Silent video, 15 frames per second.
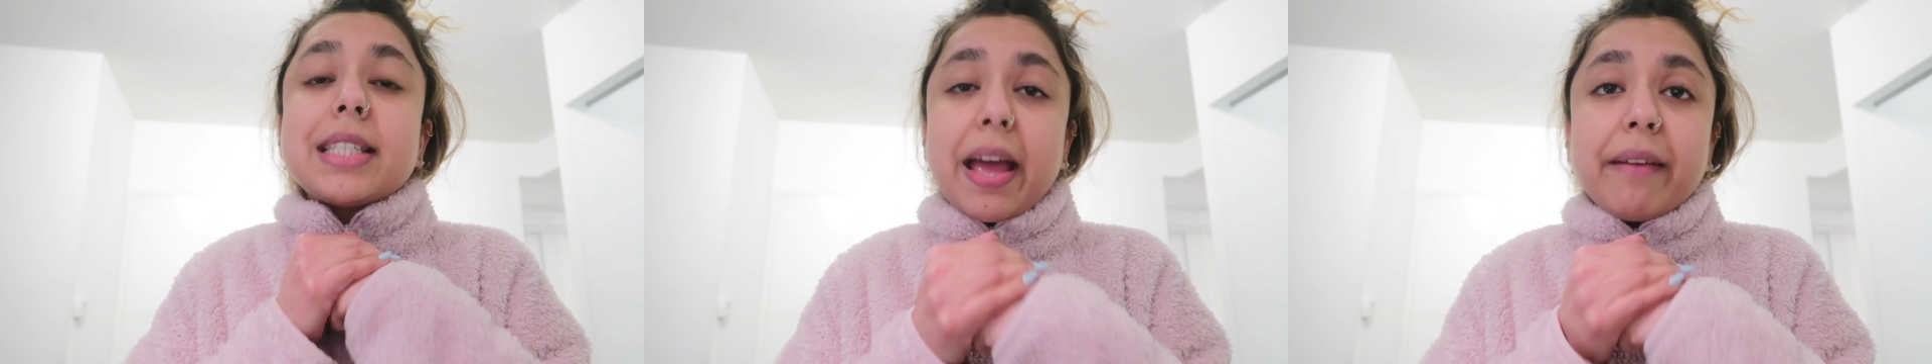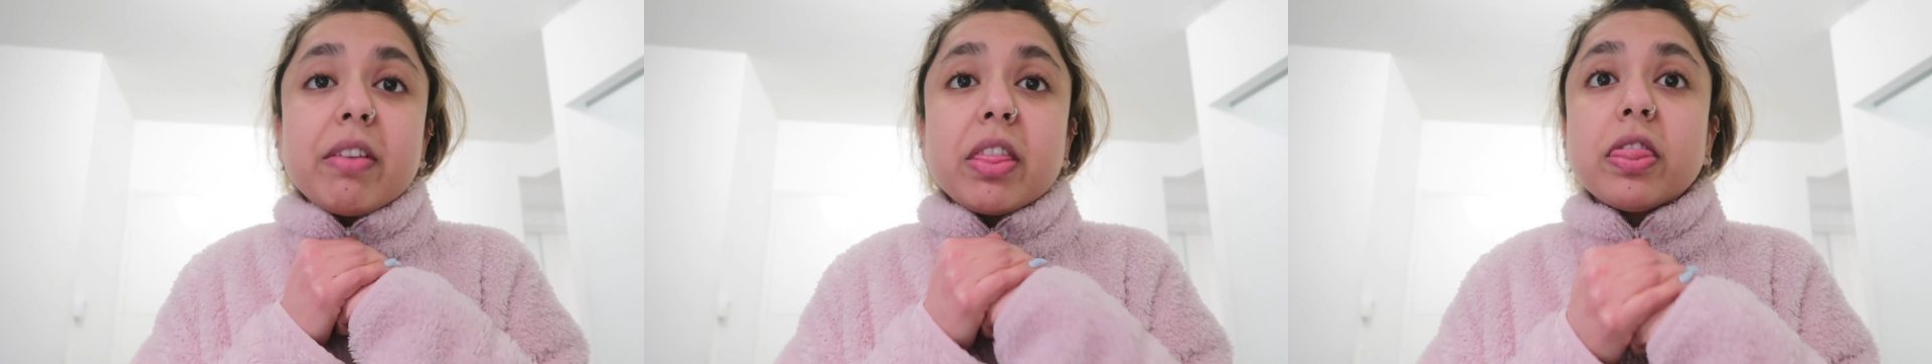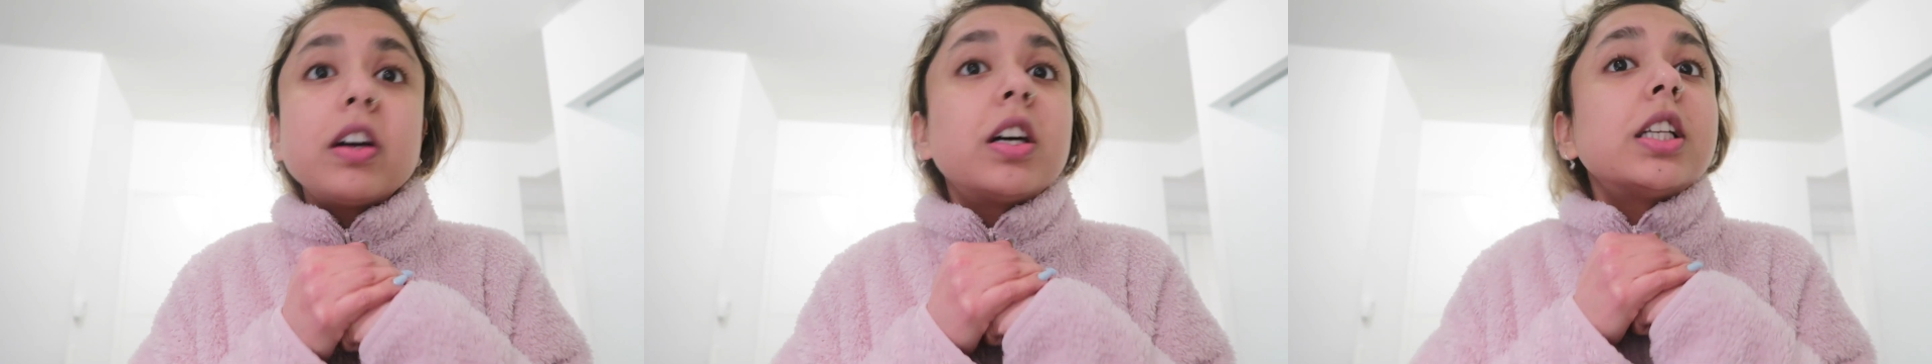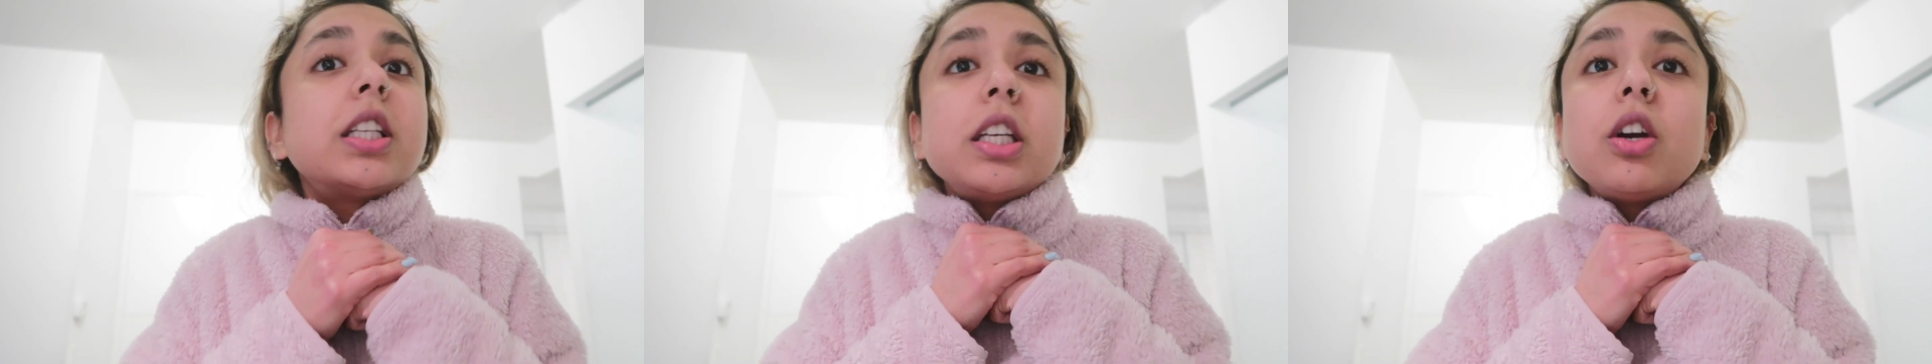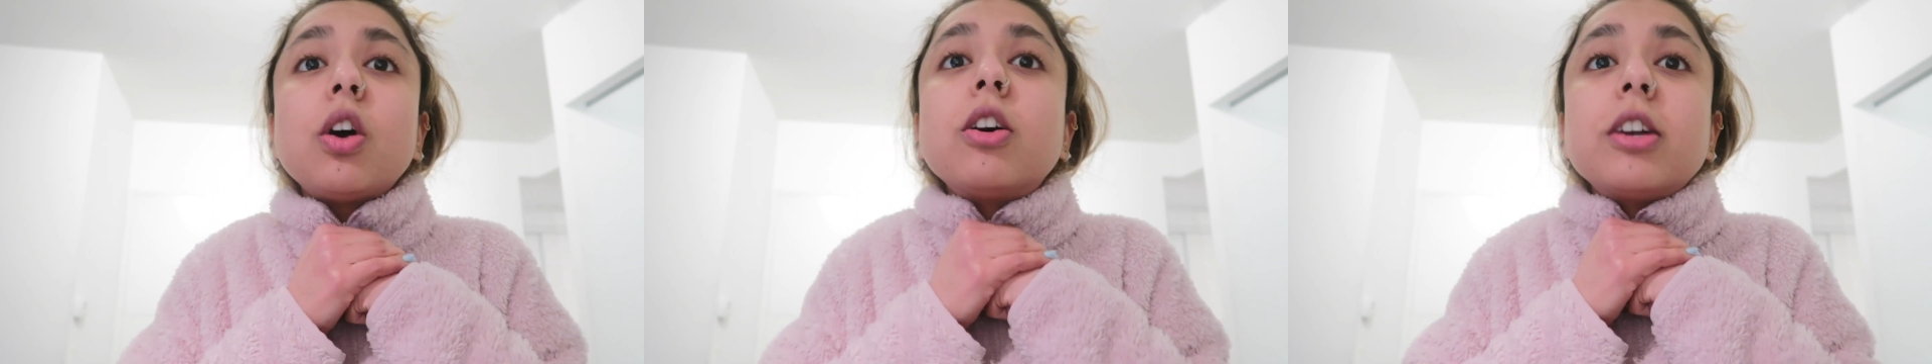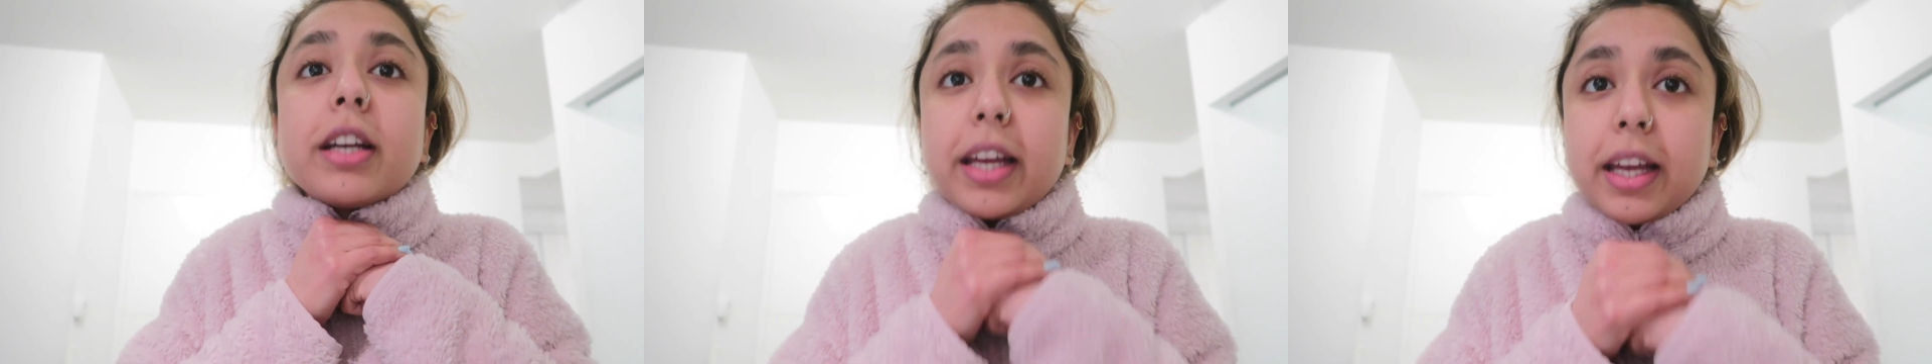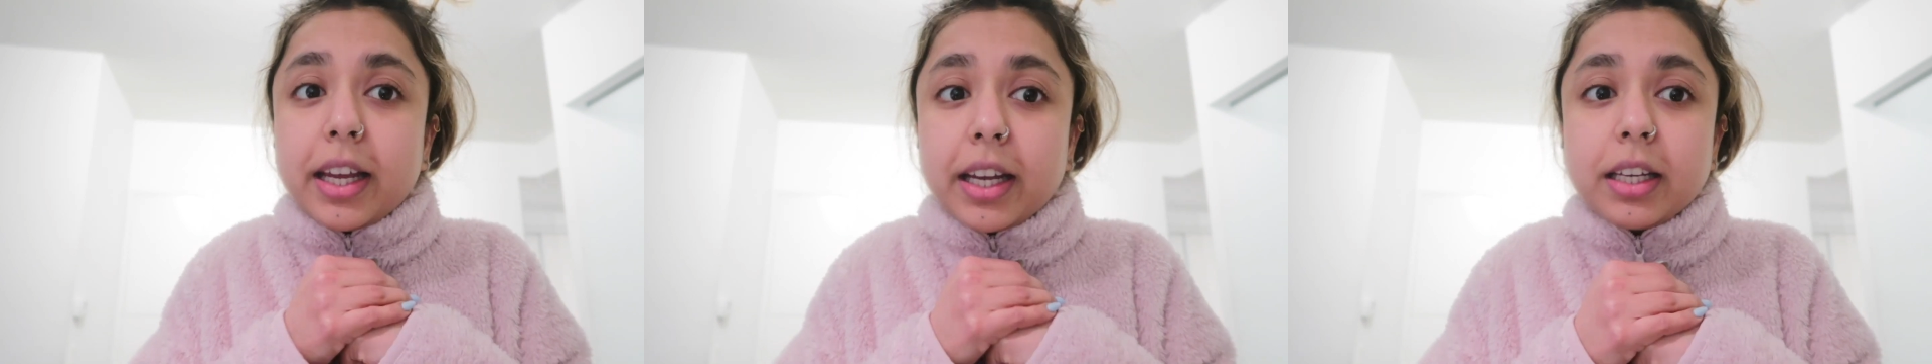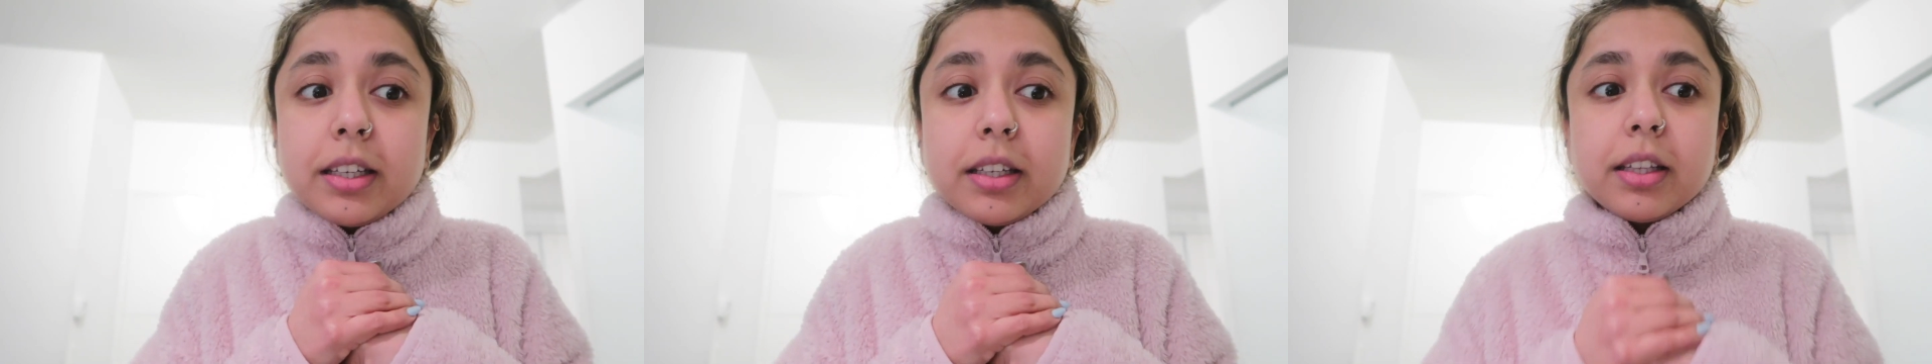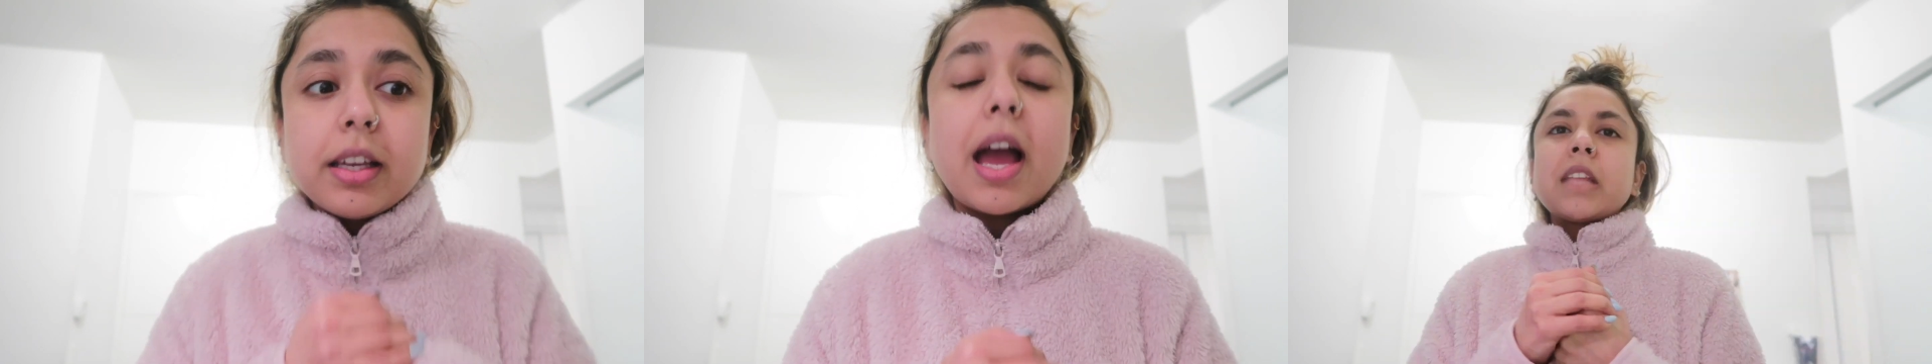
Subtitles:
7:30 or 8.